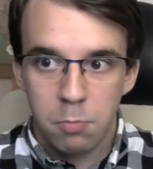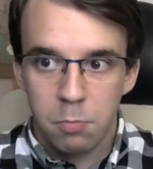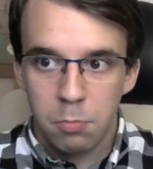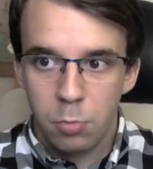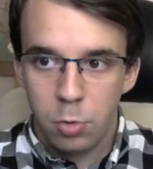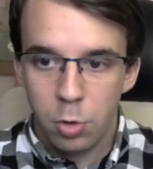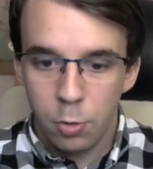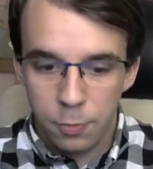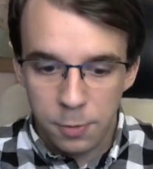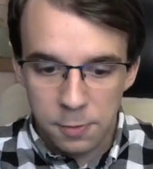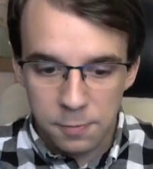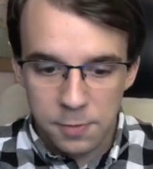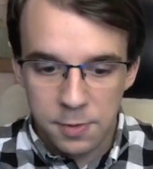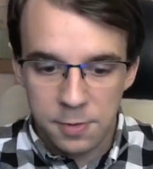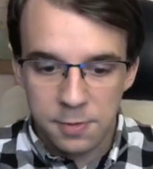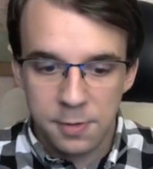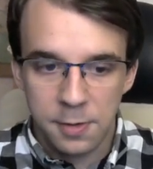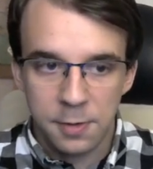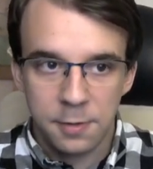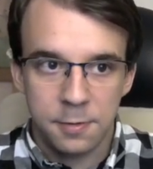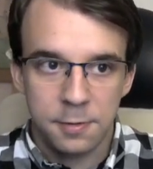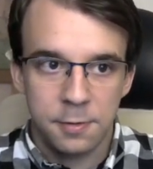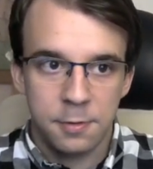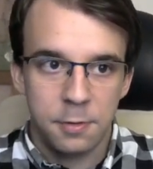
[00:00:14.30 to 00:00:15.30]

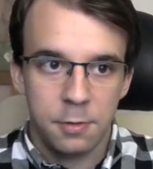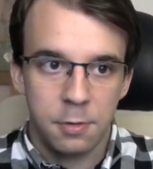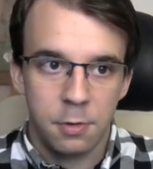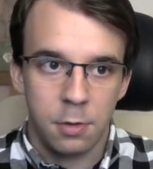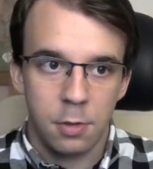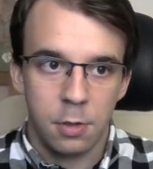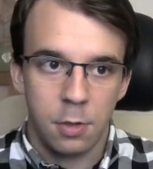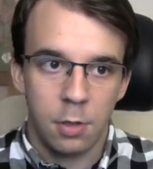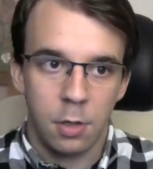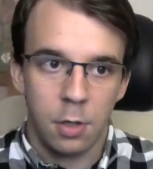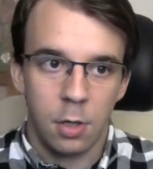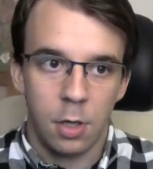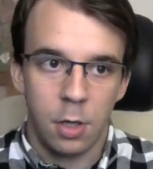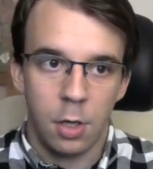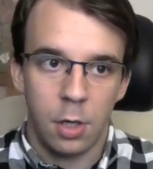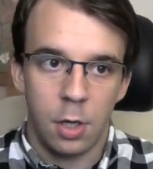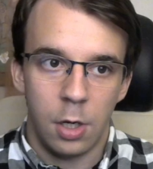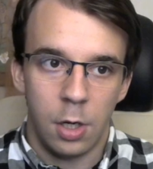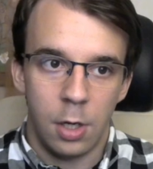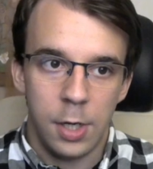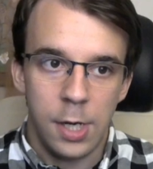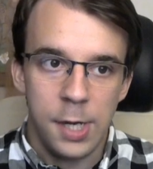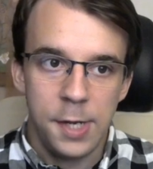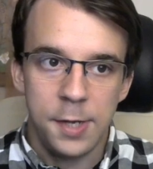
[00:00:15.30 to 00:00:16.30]
256
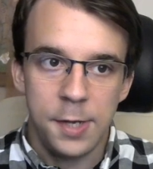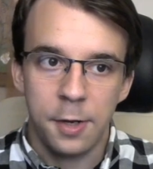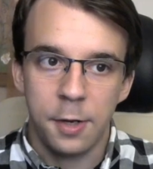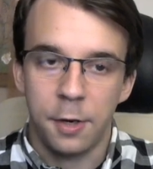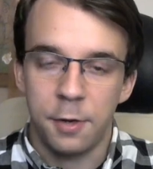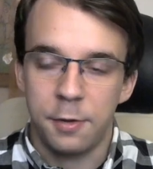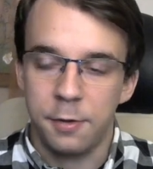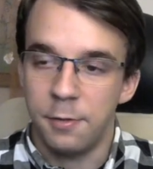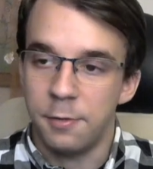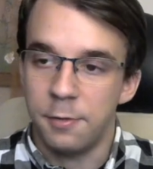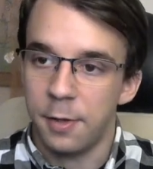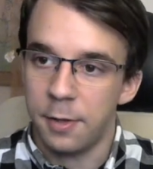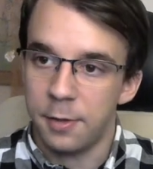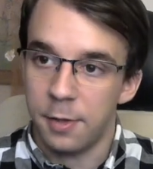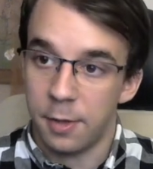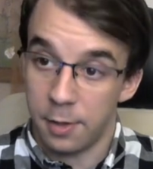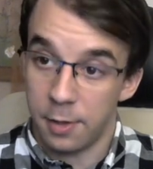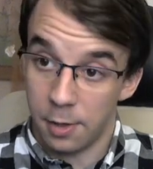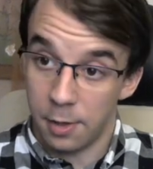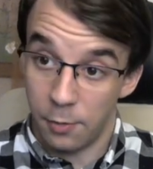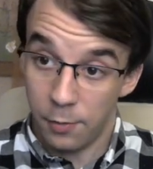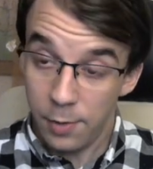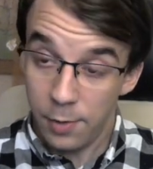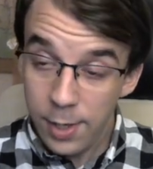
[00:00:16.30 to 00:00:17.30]
uh, integers inside that
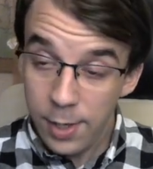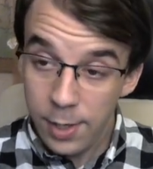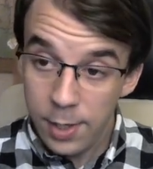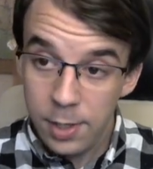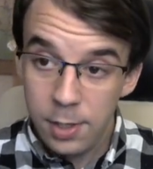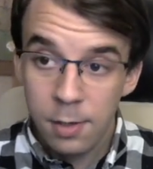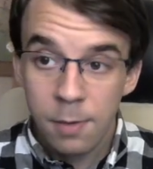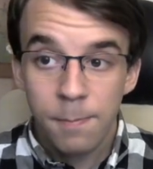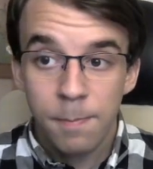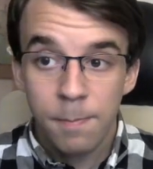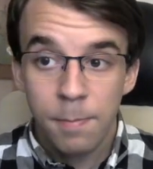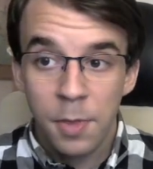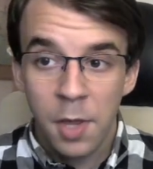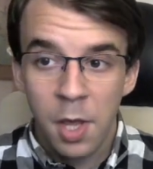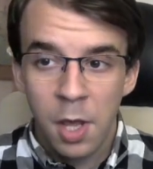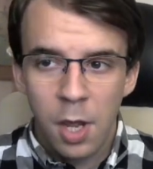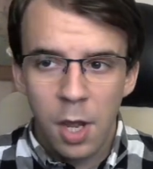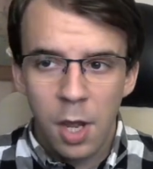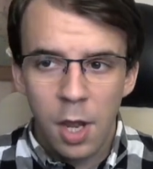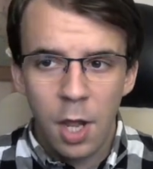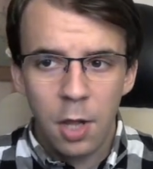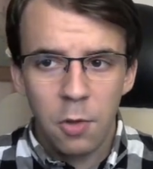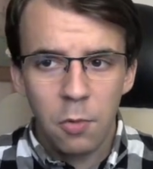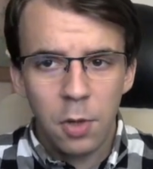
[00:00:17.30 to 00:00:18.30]
array.
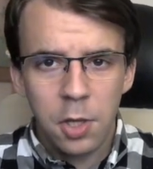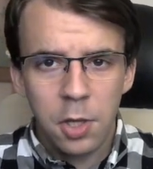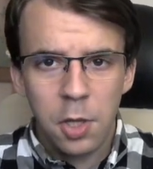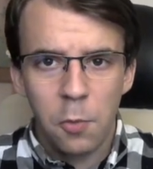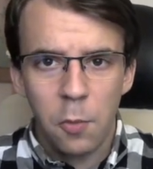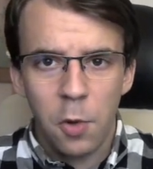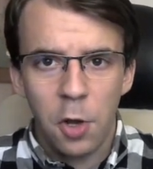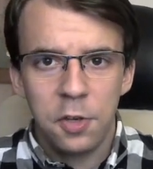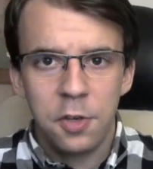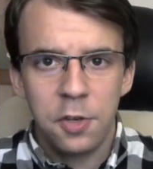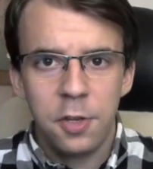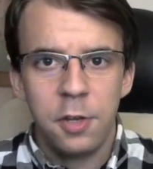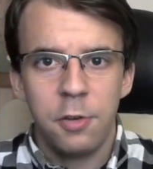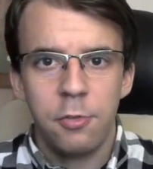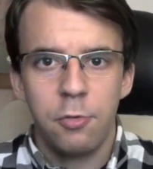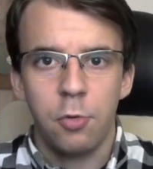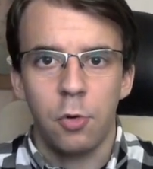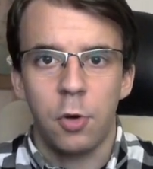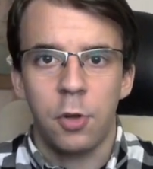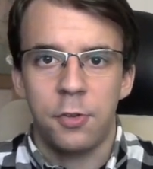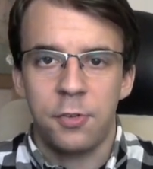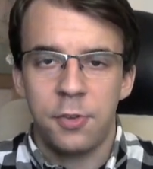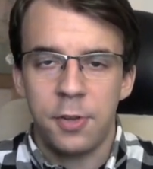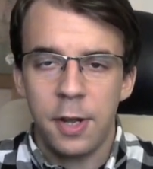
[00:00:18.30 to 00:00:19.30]
And what I want is to
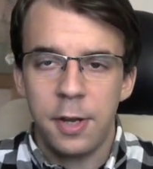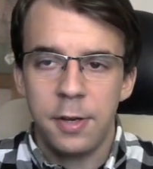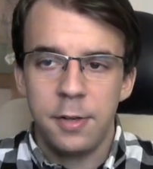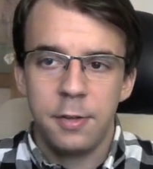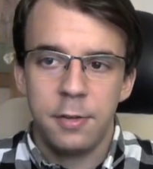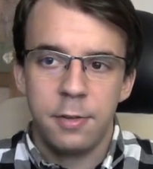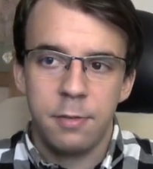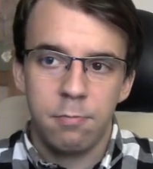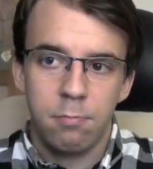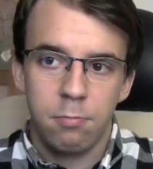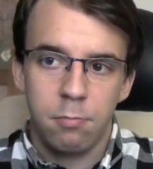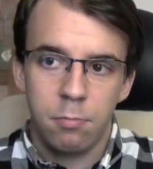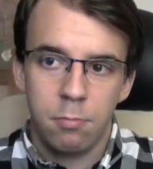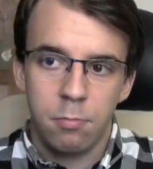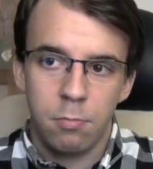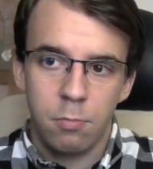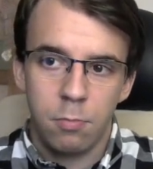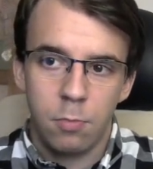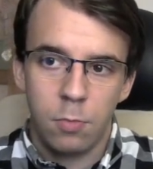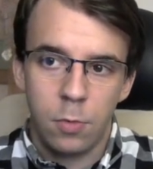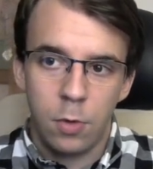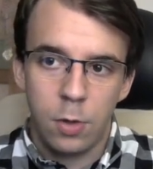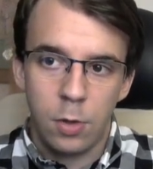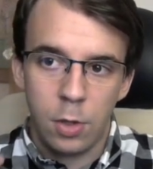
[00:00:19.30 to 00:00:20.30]
assign
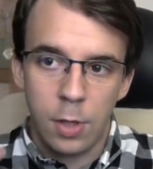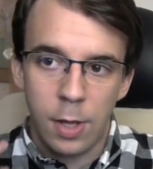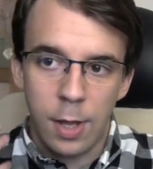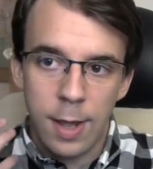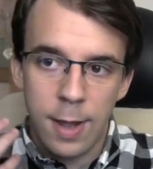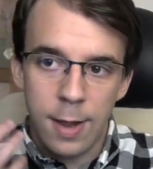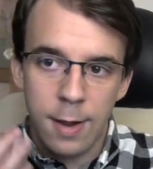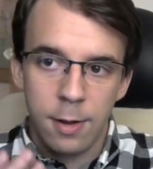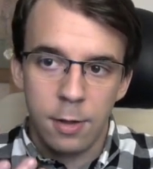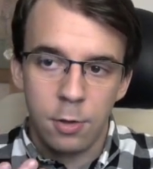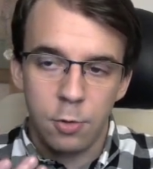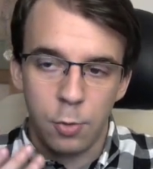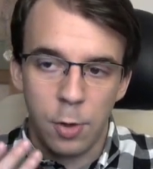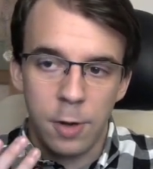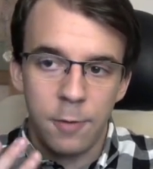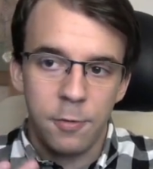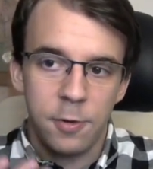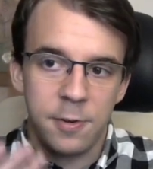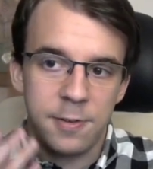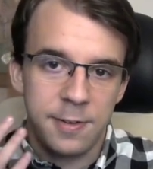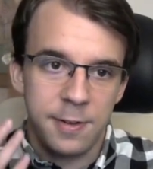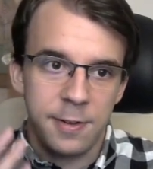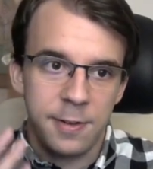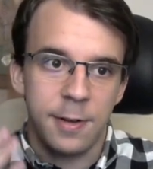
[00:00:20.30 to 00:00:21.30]
eh, to every
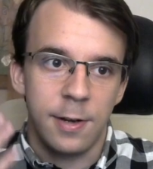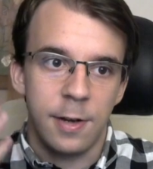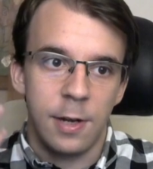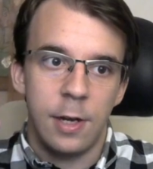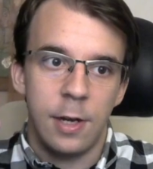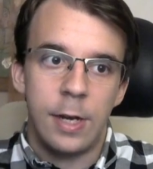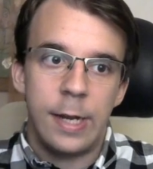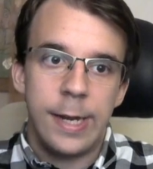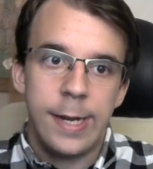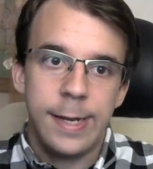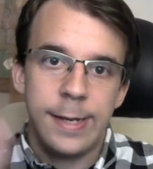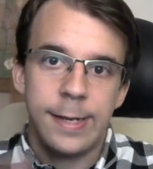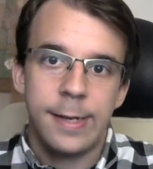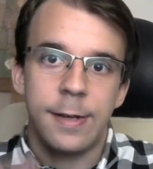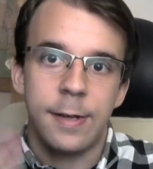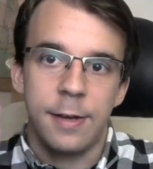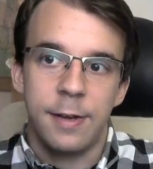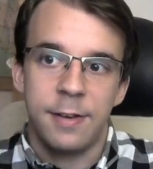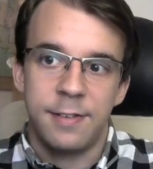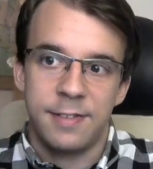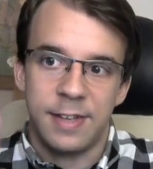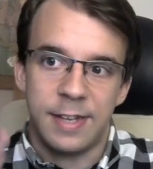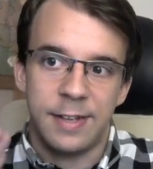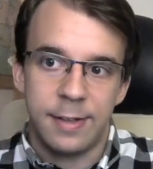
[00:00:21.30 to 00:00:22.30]
single integer
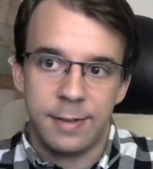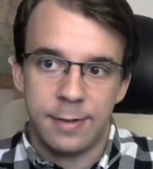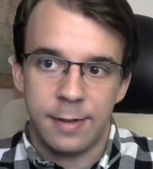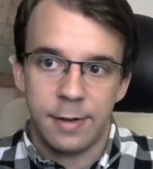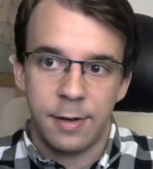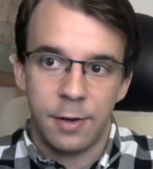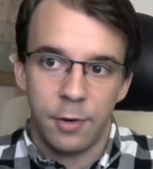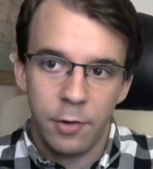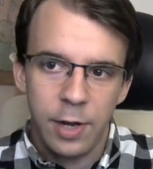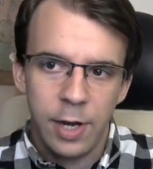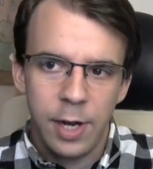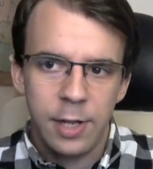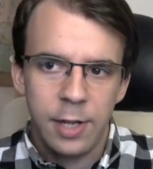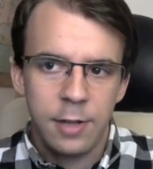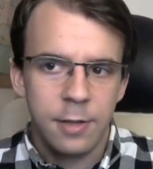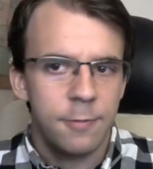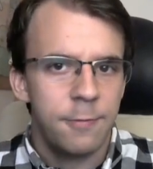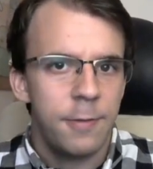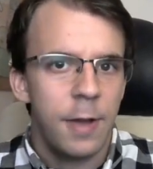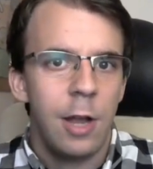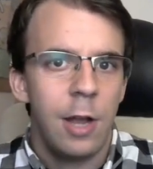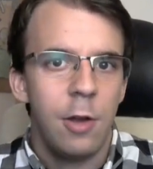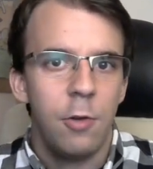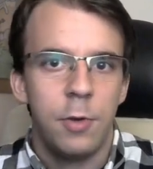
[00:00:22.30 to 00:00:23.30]
inside that array the
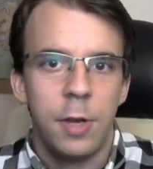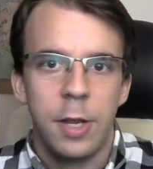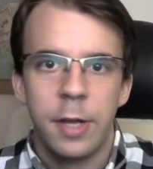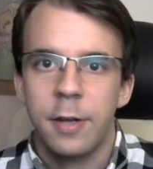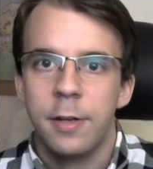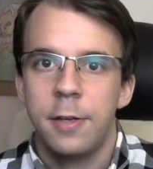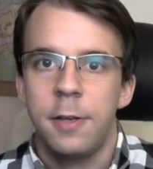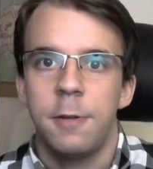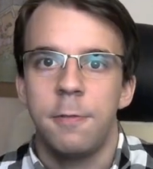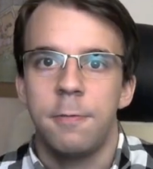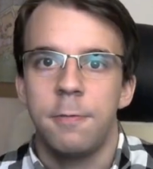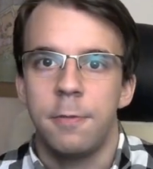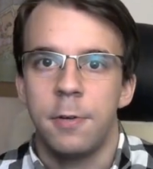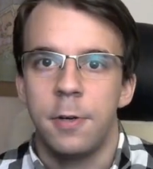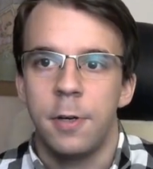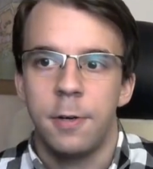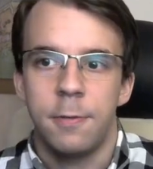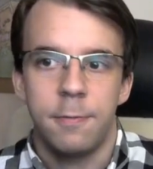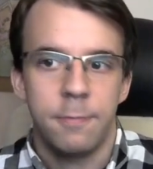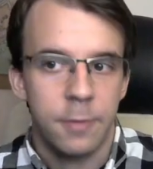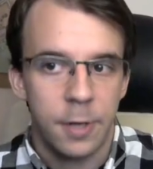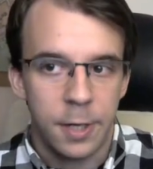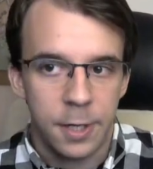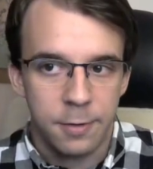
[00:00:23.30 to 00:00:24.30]
value negative, uh,
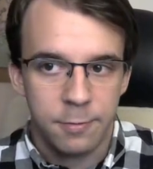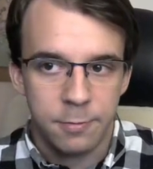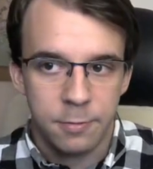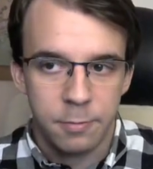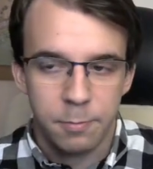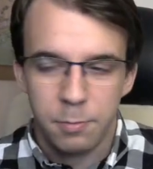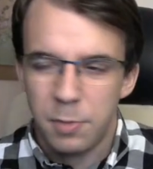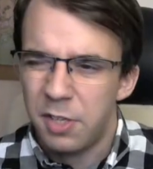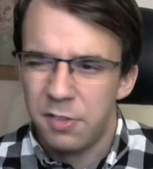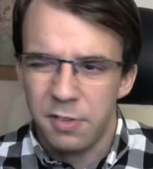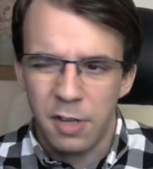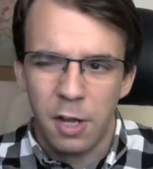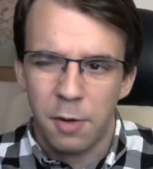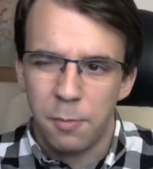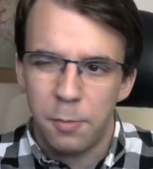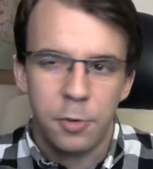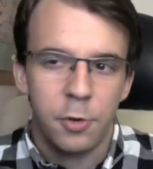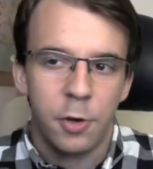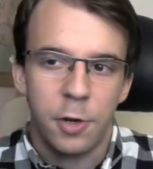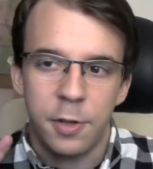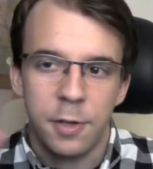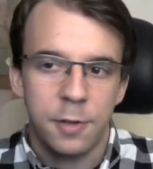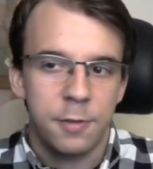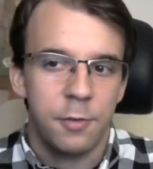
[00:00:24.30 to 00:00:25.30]
5. That's
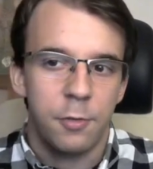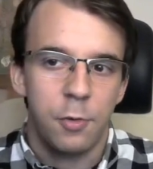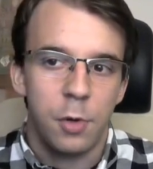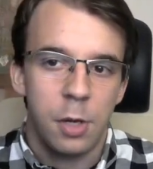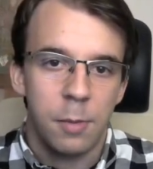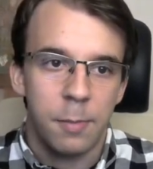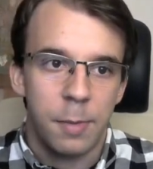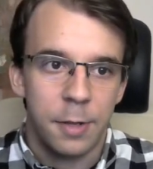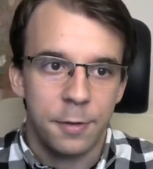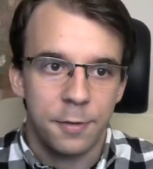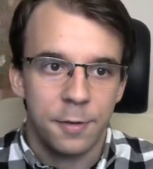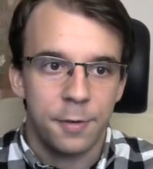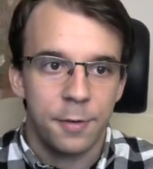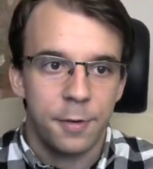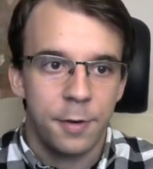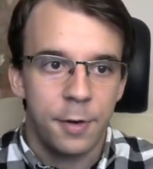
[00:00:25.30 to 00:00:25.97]
arbitrary, doesn't really matter.